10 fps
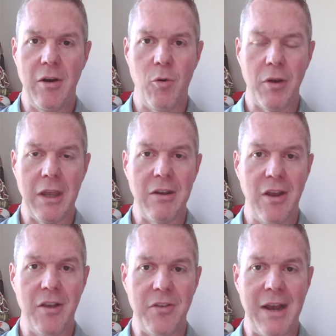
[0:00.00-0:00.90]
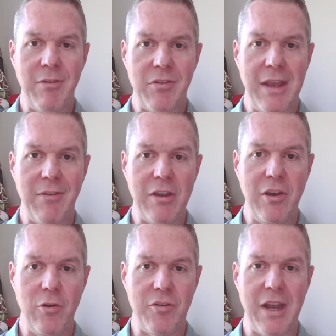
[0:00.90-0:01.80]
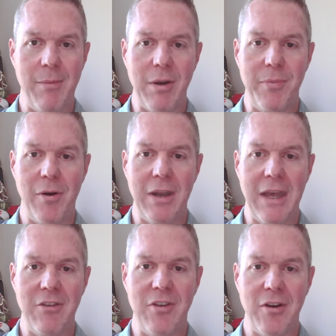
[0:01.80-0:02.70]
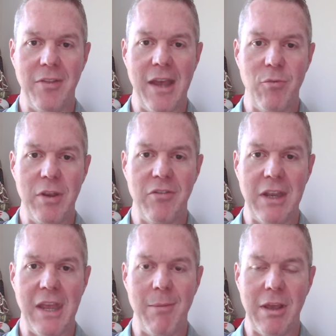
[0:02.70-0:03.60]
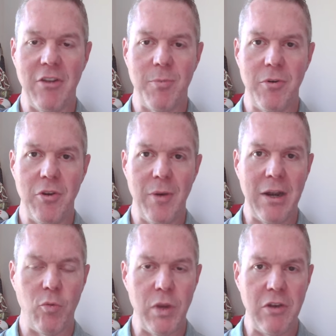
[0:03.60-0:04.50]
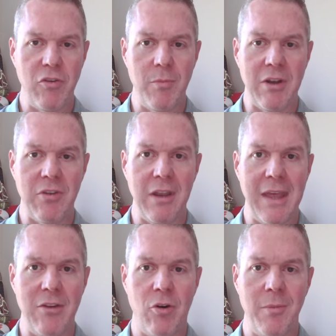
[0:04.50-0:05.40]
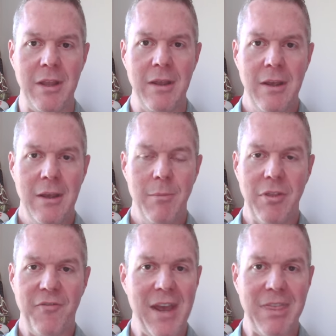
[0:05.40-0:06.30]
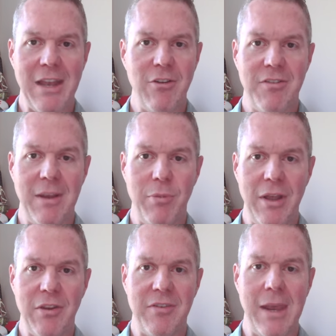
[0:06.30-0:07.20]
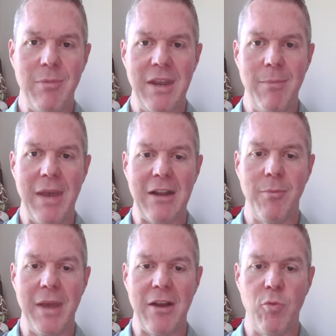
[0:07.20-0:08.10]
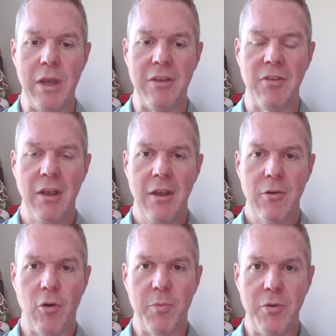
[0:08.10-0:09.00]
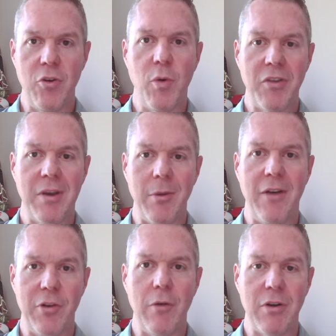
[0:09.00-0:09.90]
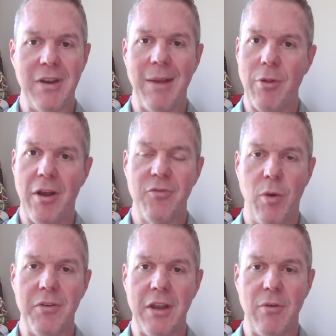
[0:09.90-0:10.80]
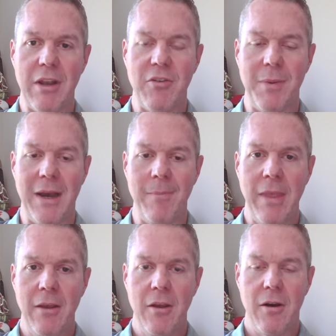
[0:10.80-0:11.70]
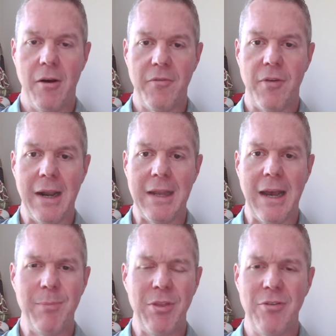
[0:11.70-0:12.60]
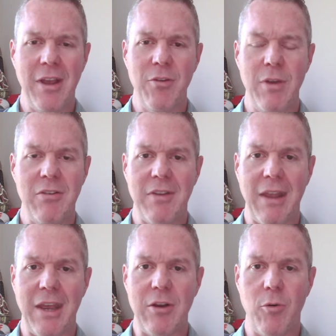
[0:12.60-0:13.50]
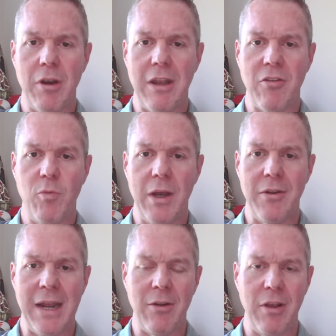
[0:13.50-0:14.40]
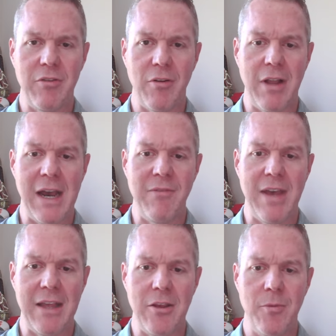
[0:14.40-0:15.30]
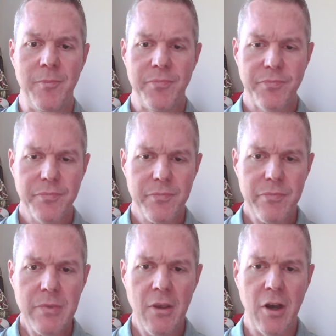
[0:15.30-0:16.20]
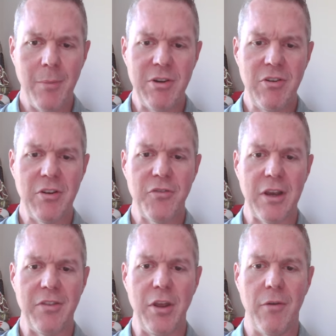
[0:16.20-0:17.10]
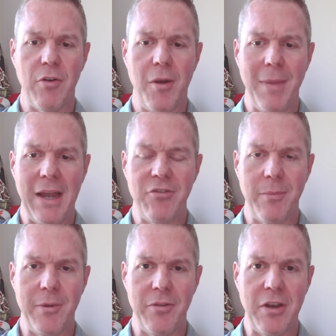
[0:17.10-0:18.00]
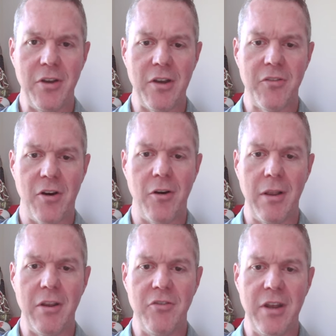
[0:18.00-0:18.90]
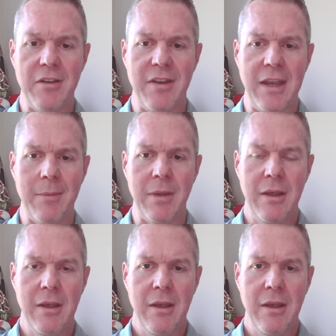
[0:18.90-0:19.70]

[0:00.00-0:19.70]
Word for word: Oregon does obviously have a huge common opponent edge here in that recent game against Purdue. I don't read too much into that normally, but the fact they just played the same team back-to-back weeks. Of course, Purdue was coming off an overtime loss. Wasn't a great spot on Friday night. But there's other reasons I like Oregon as well. Not only is their line value, but you just look at the overall matchup here. The Ducks are a legit team.